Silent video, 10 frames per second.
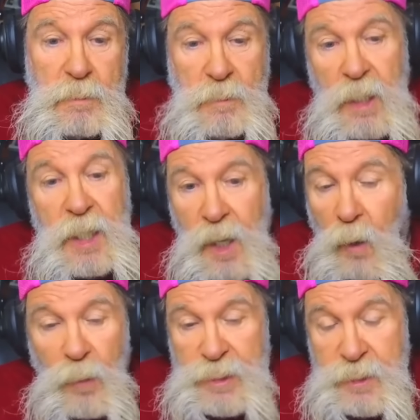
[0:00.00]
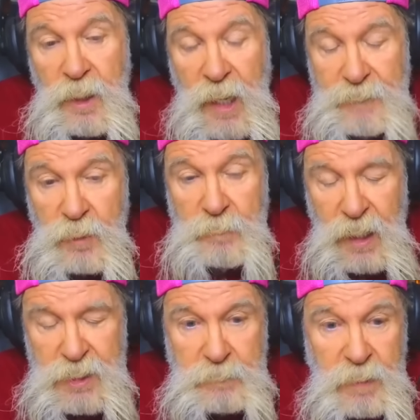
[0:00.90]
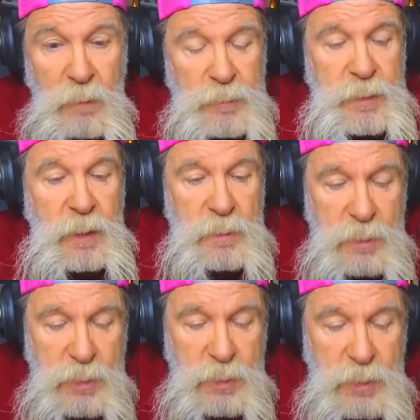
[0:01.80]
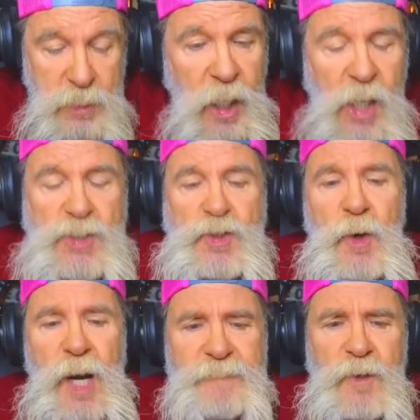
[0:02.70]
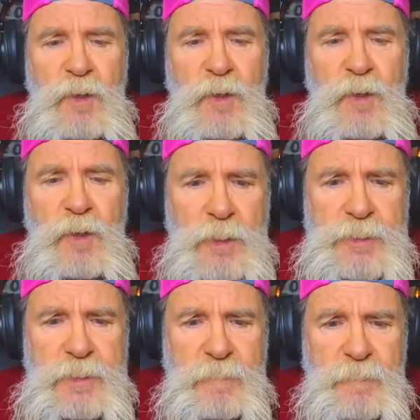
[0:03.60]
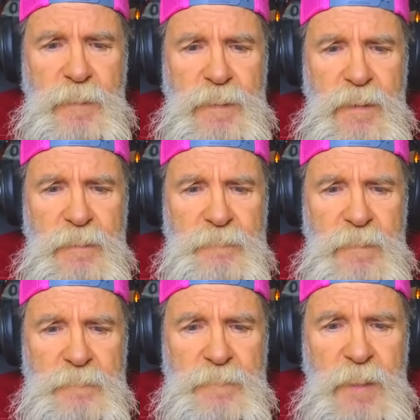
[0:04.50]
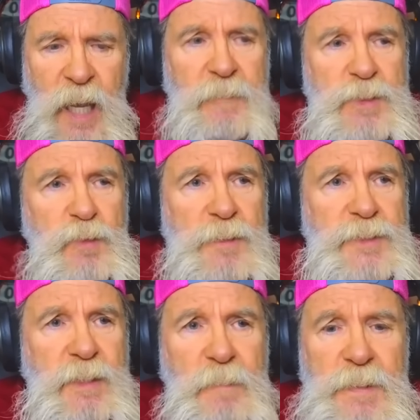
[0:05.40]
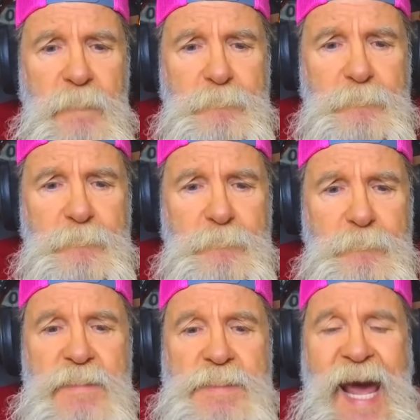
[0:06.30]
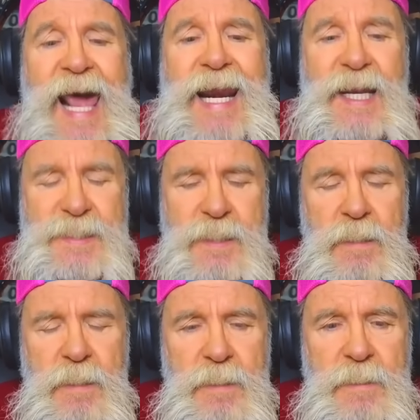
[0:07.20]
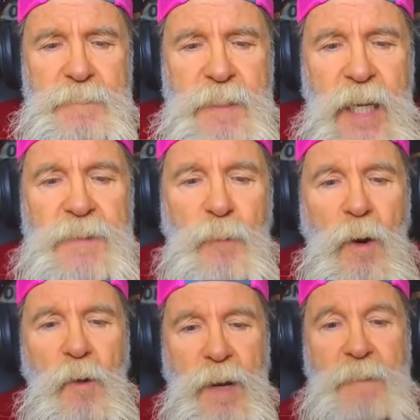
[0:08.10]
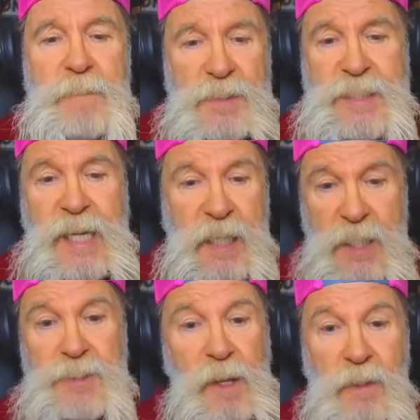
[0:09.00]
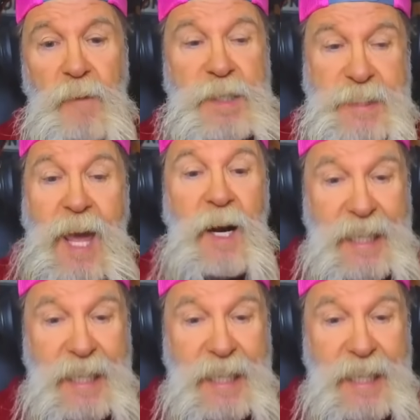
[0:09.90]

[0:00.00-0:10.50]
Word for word: And he always did have good matches because he should have good matches. He was with some of the best talent in the world. I'm not saying he's not a great talent.